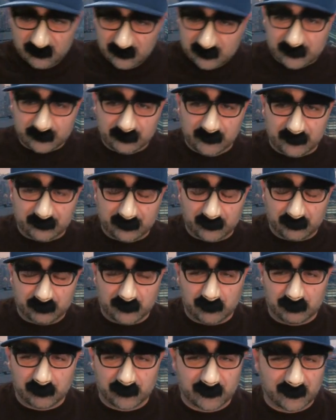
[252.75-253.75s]
It's a great
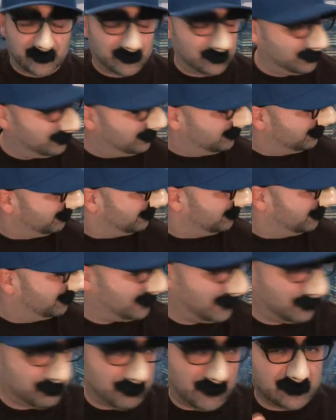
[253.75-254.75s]
Crypt Keeper here.
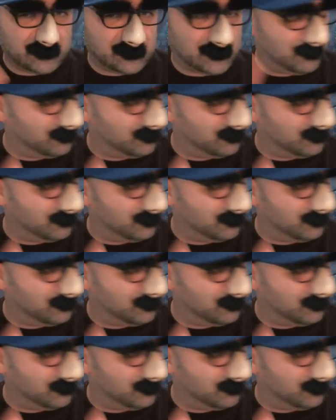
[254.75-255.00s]
Say bye to